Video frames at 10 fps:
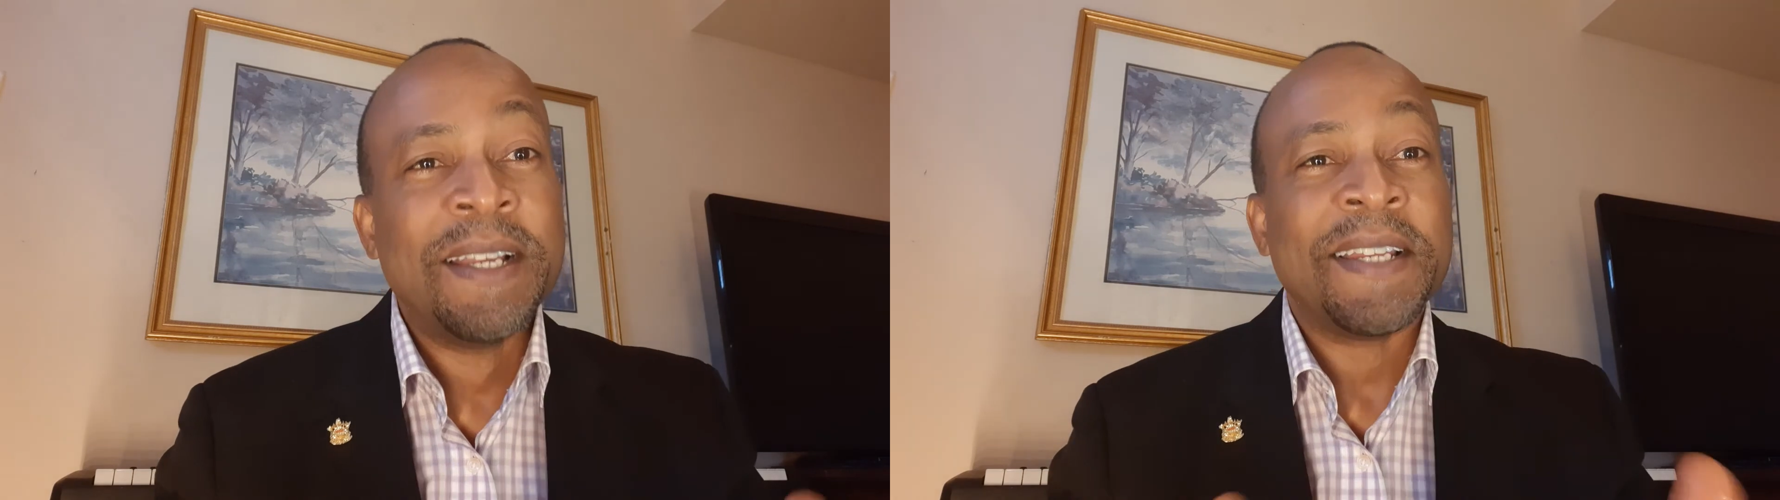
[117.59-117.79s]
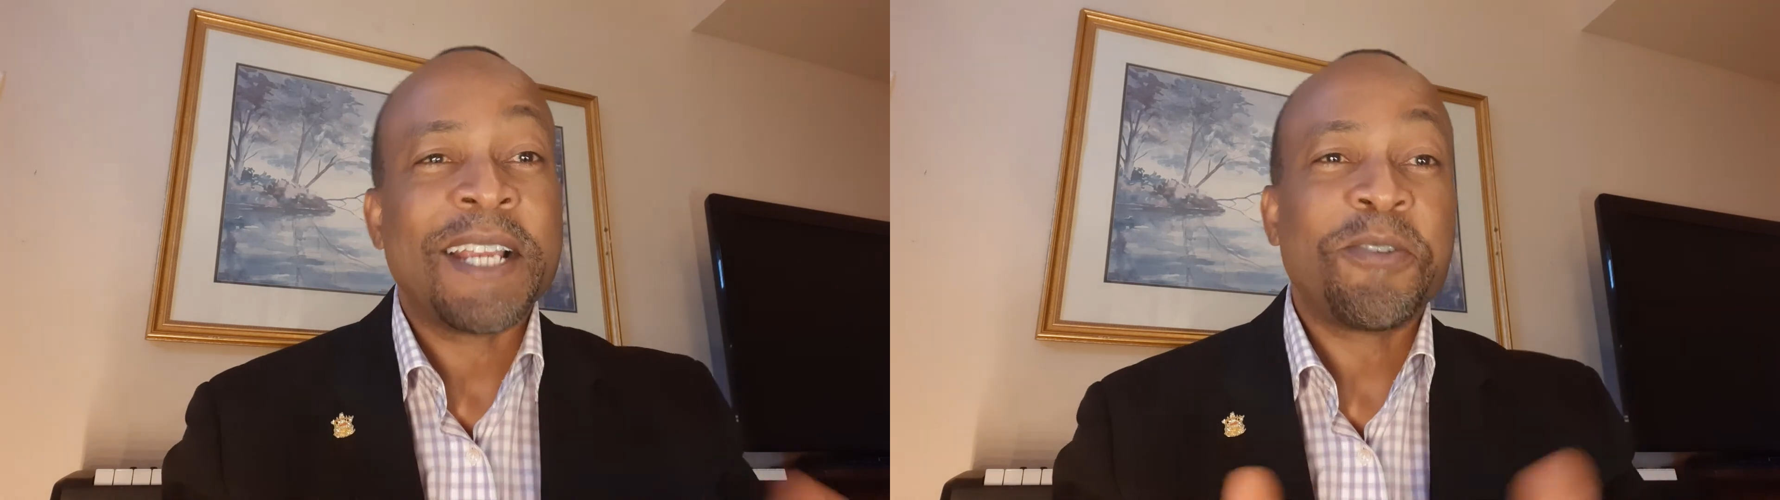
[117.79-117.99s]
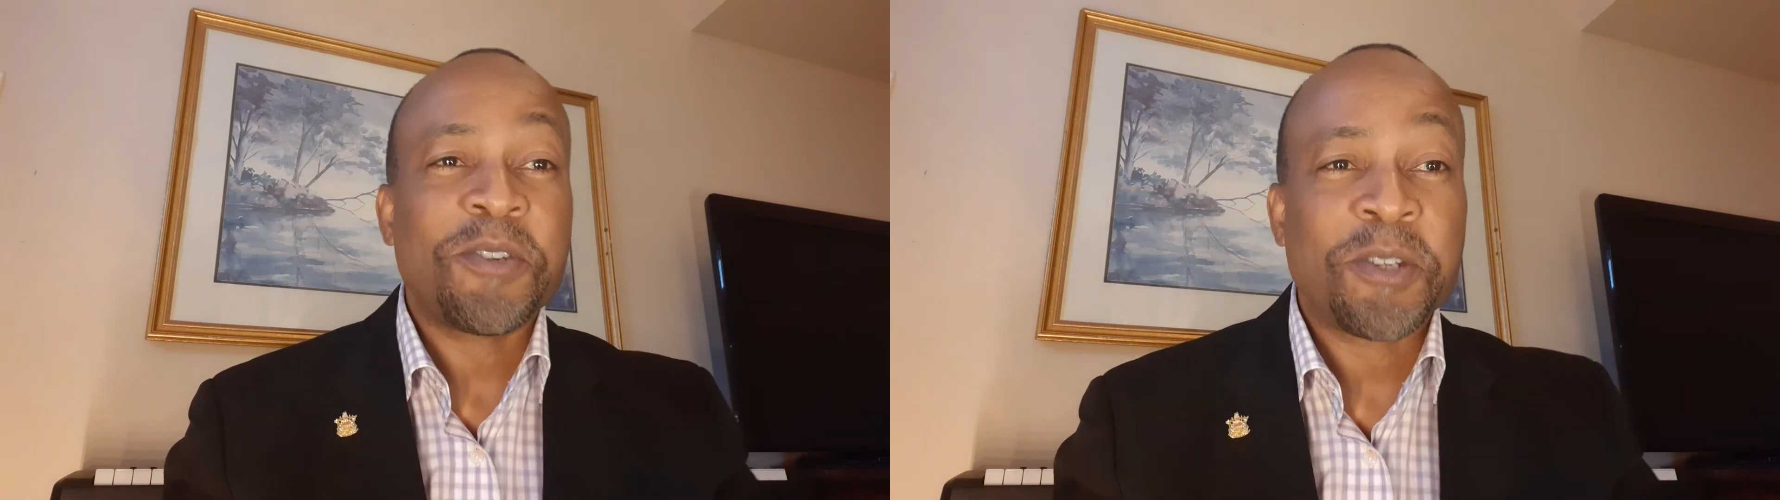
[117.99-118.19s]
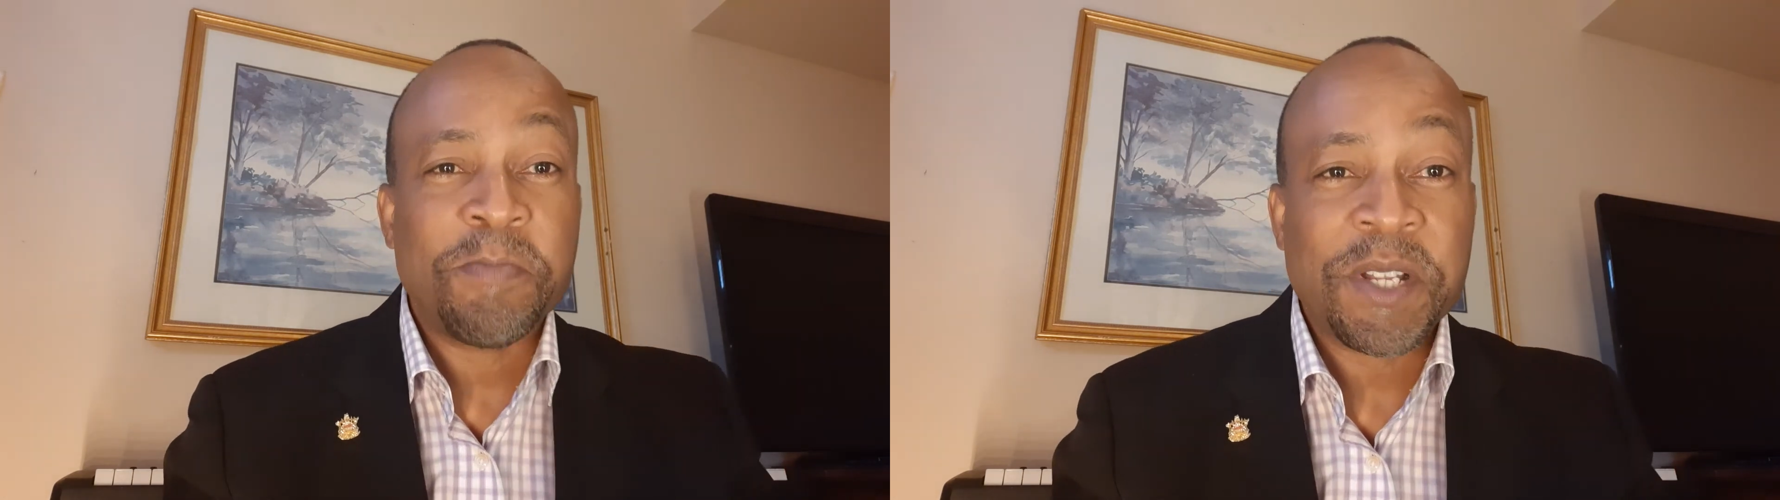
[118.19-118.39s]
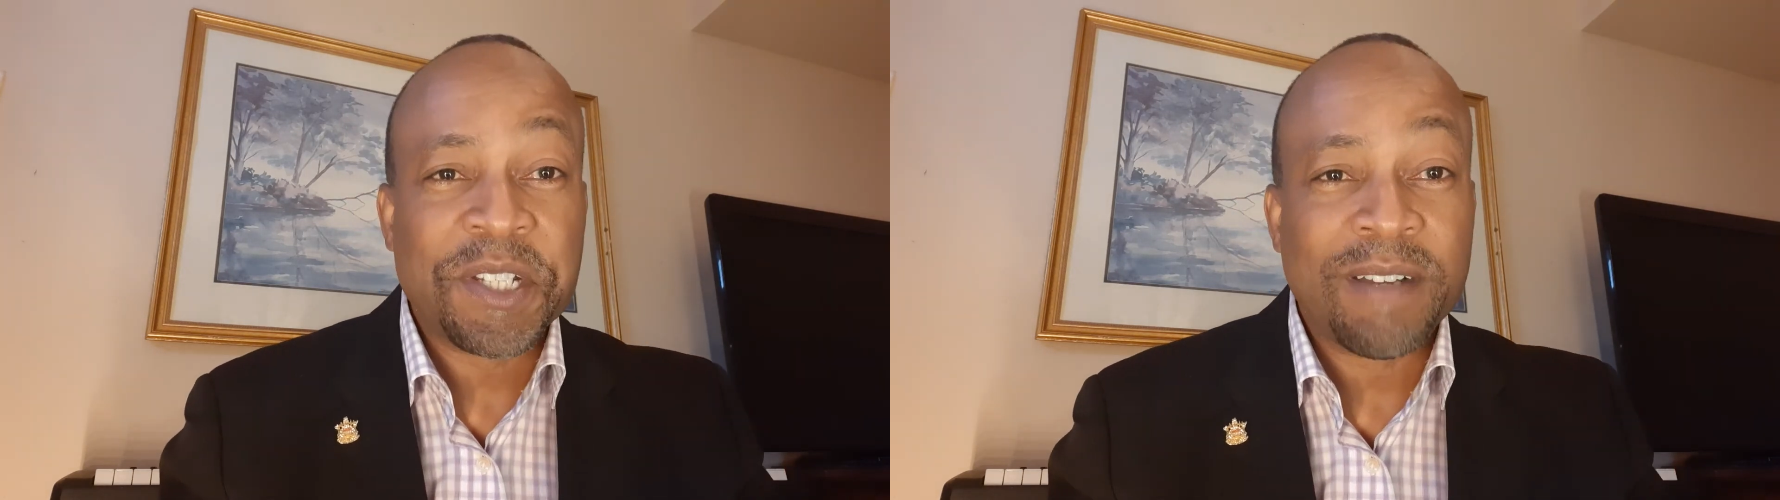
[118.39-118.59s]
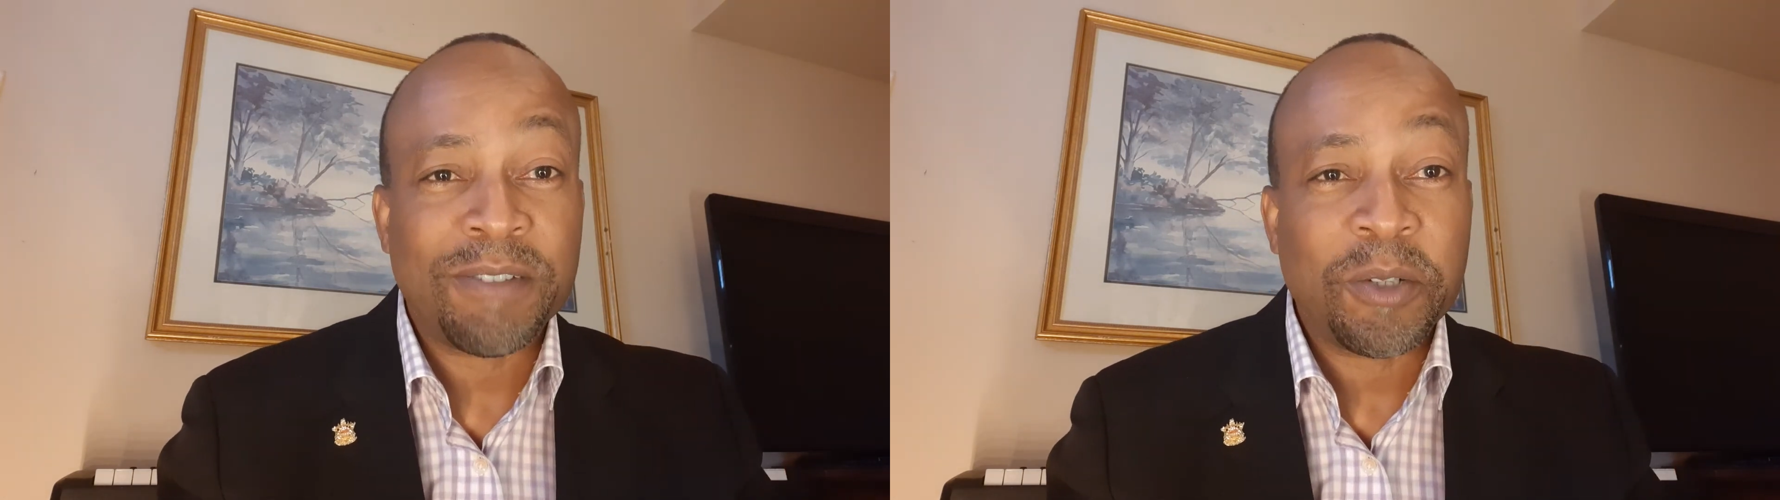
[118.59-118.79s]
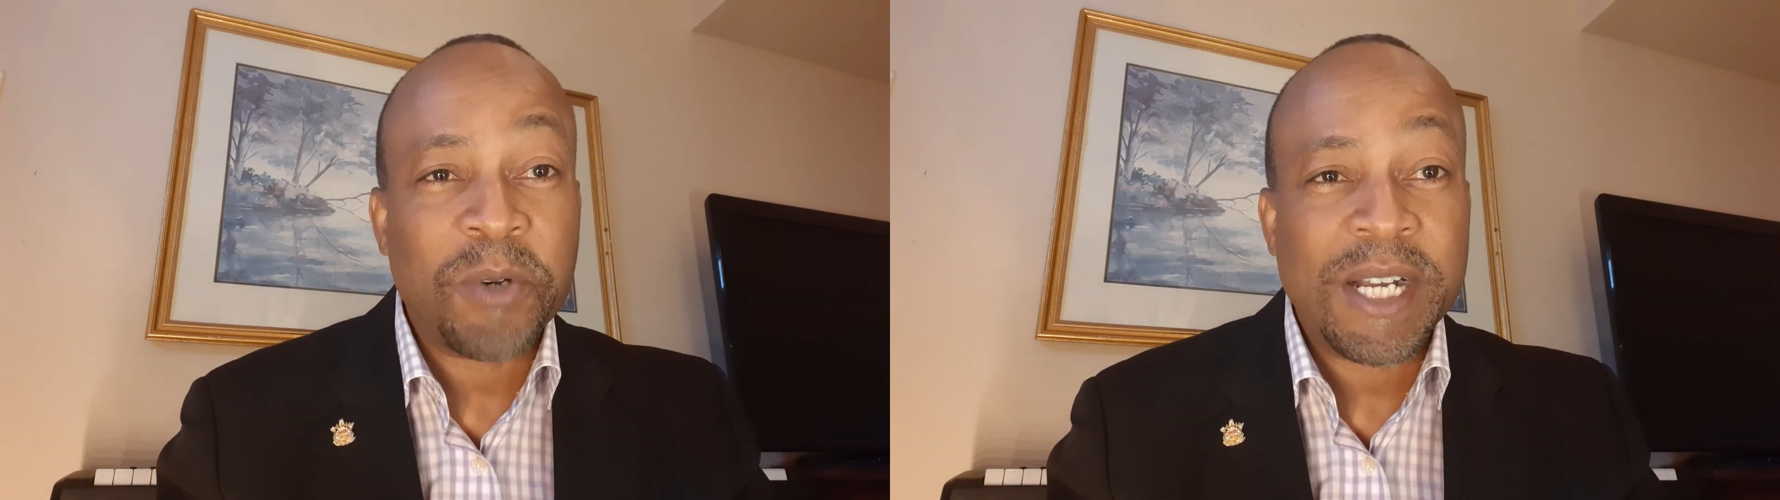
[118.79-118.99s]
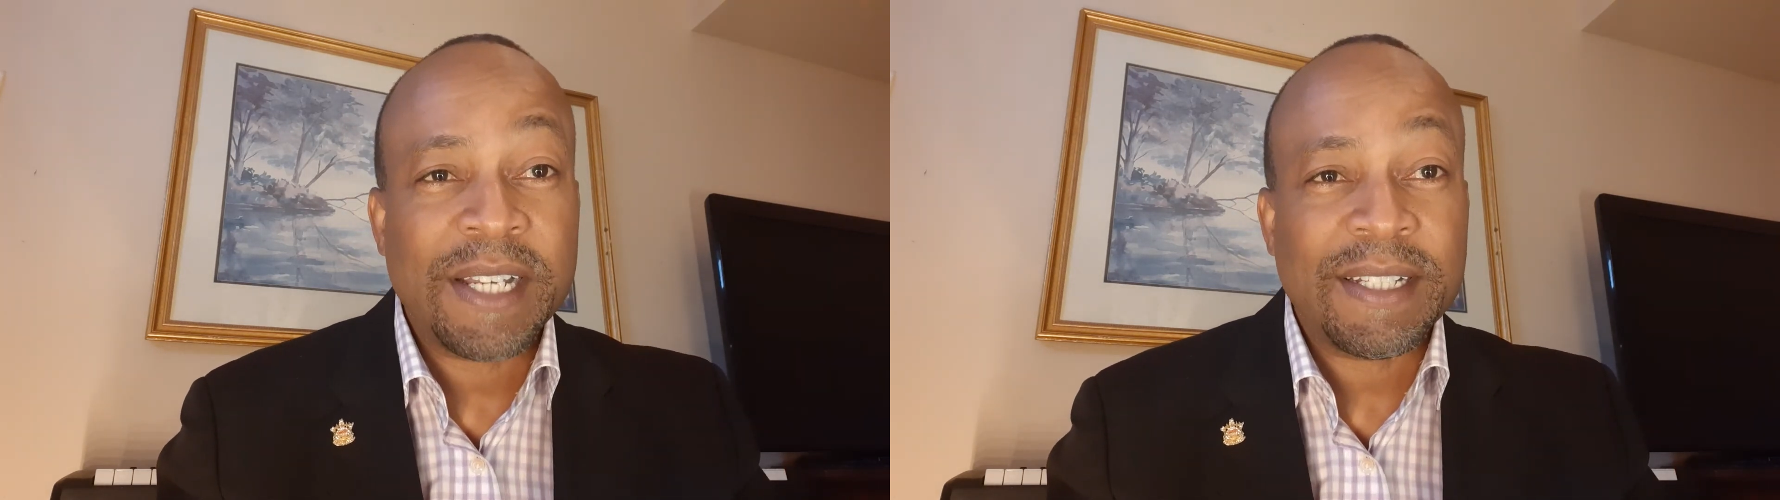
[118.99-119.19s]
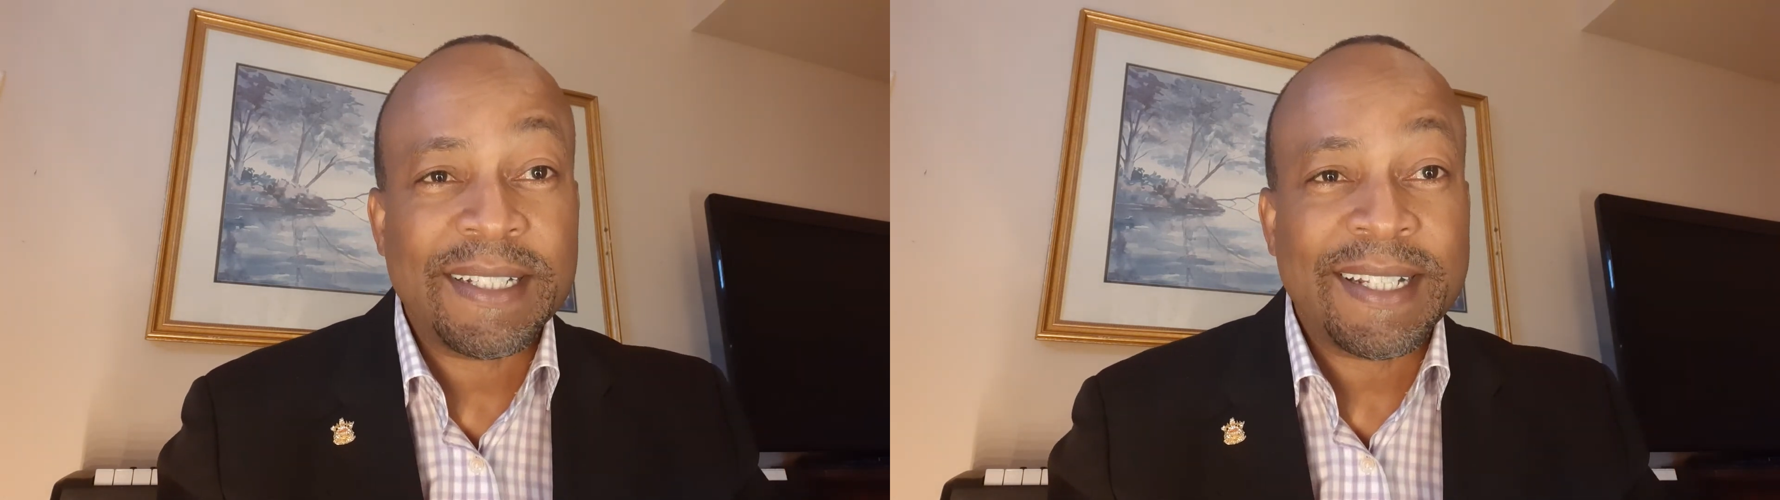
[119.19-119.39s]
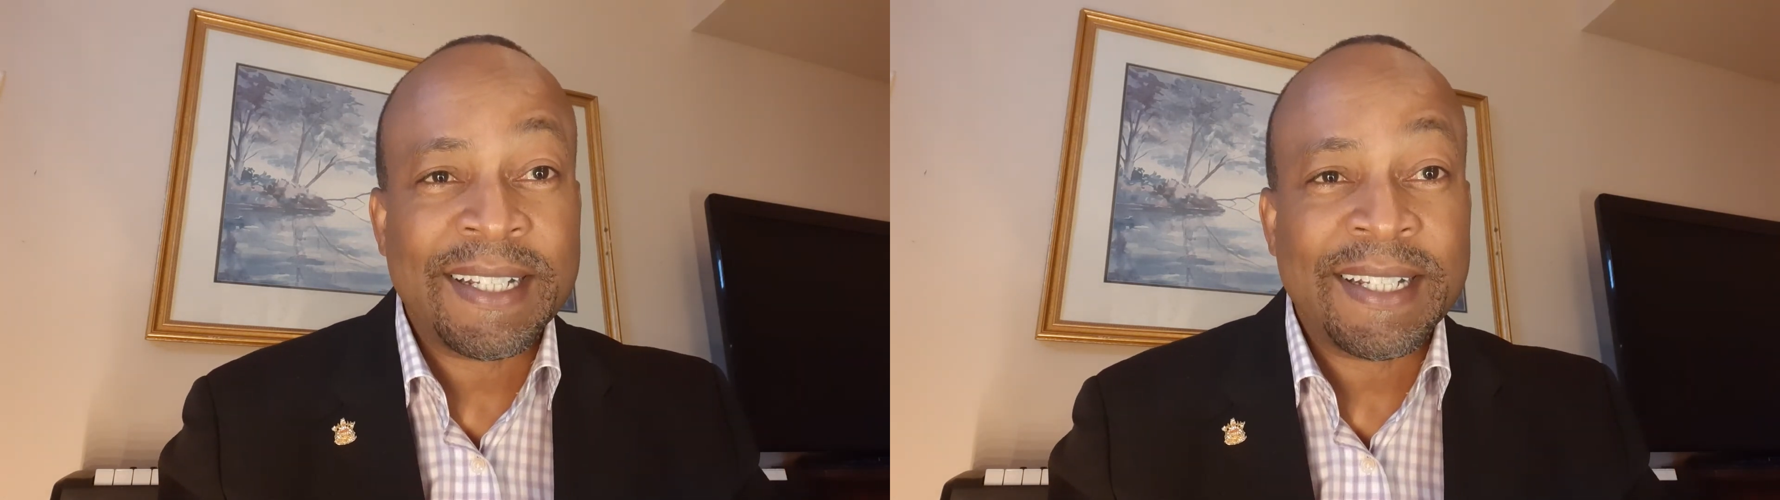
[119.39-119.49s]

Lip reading: Thank you so much, everyone,